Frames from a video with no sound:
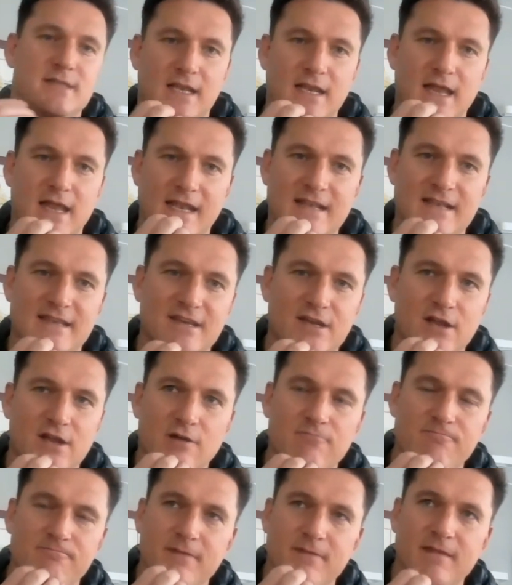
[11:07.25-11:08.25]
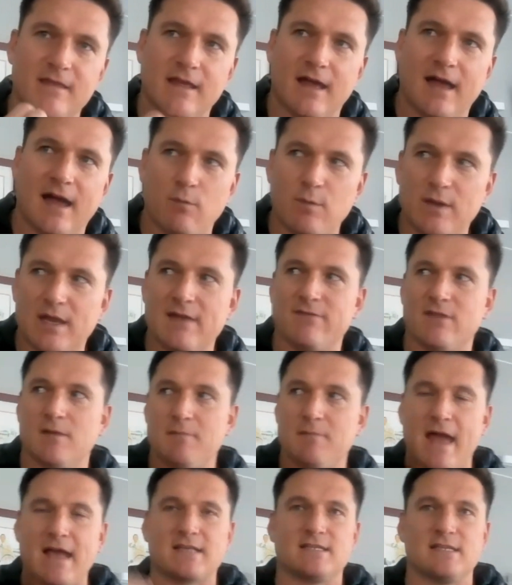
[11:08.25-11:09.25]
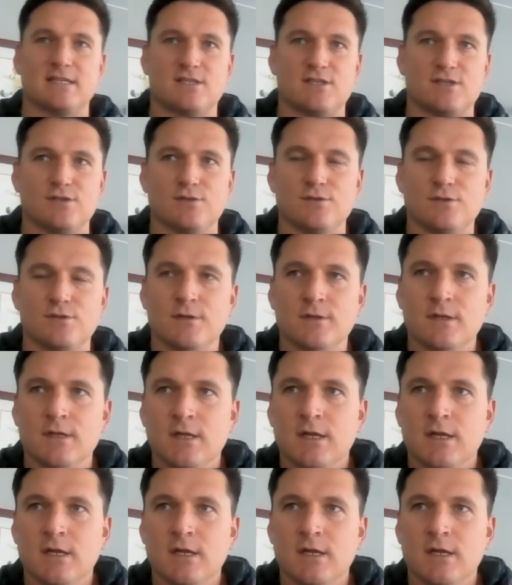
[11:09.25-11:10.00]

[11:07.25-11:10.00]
and how we give them access to